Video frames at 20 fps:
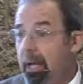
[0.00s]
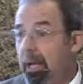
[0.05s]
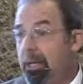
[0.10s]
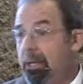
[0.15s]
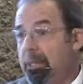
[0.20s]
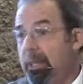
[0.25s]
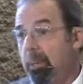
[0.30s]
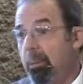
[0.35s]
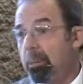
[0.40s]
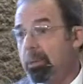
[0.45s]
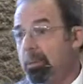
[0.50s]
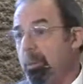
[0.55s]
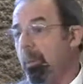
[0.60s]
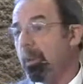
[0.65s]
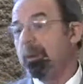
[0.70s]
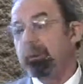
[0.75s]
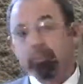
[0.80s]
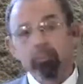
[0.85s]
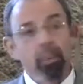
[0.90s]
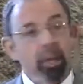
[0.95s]
She was
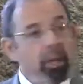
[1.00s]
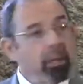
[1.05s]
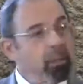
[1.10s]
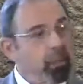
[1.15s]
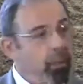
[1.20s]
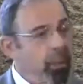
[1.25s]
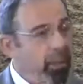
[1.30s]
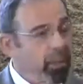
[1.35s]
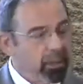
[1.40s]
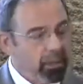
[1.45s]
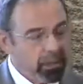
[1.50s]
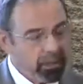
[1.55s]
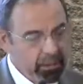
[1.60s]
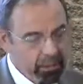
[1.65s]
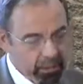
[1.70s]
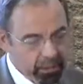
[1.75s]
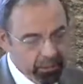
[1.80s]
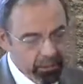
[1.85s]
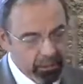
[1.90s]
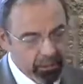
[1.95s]
one of my great
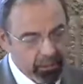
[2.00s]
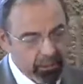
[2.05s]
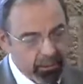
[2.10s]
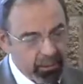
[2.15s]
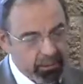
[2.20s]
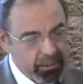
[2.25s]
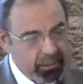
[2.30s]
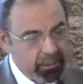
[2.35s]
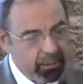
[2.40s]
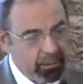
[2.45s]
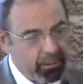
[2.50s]
teachers.